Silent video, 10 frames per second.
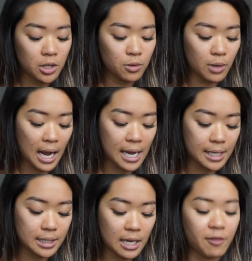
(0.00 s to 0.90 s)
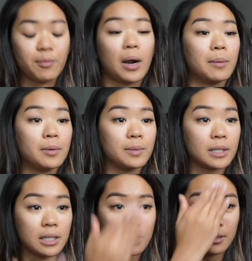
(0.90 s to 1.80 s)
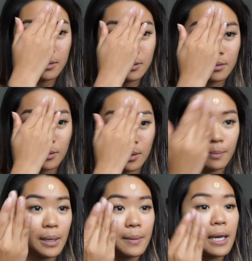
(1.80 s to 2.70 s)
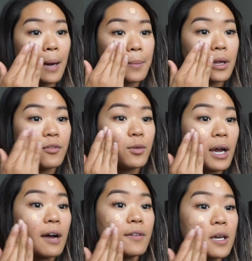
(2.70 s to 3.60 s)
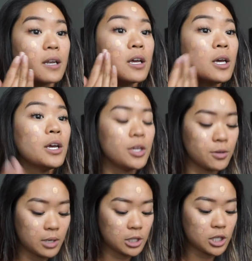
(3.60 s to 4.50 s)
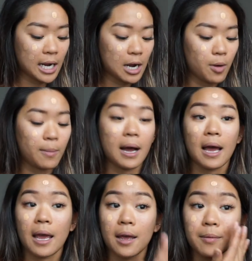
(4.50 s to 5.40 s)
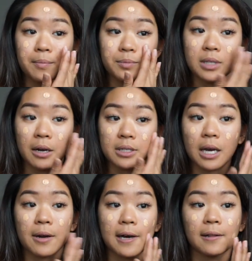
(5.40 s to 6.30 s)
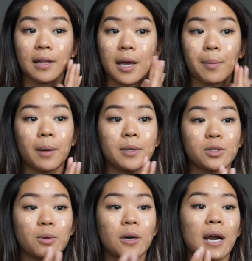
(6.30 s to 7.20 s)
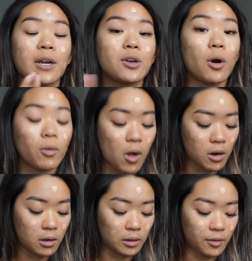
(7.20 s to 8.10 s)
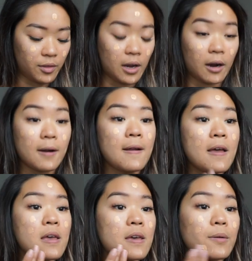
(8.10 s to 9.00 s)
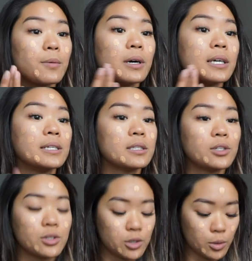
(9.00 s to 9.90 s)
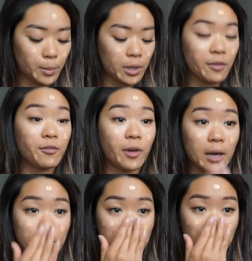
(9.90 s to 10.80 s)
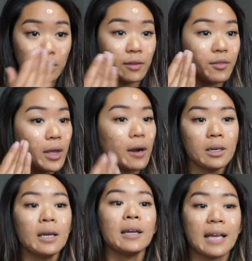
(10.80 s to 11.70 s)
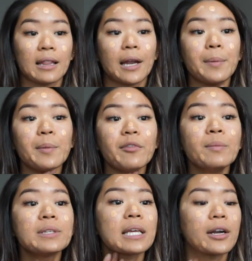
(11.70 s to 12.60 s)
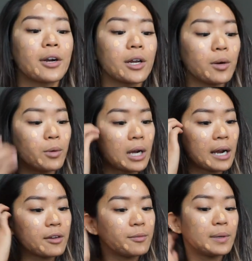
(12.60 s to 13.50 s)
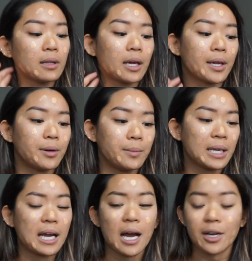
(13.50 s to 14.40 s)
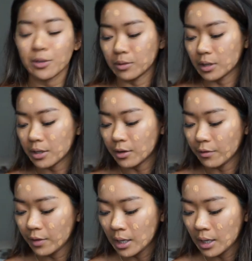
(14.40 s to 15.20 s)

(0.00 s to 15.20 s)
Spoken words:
you guys have probably, or maybe not, but if you haven't, you can check out my downtown LA apartment tour. I no longer live there. It was super fun to live there. Yeah, a lot of people from this area will kind of be like, oh my God, you live